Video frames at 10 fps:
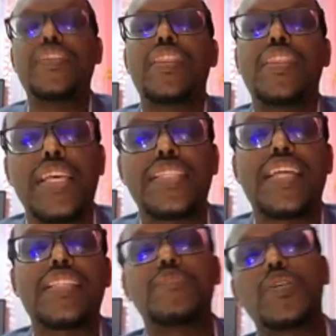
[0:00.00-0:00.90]
the things
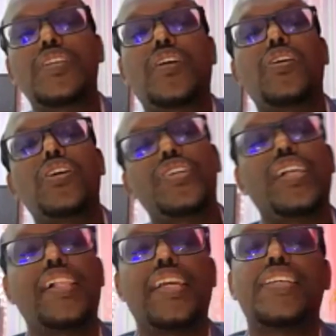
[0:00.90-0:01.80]
that's most
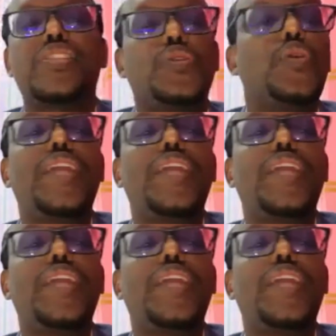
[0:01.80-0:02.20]
crucial is do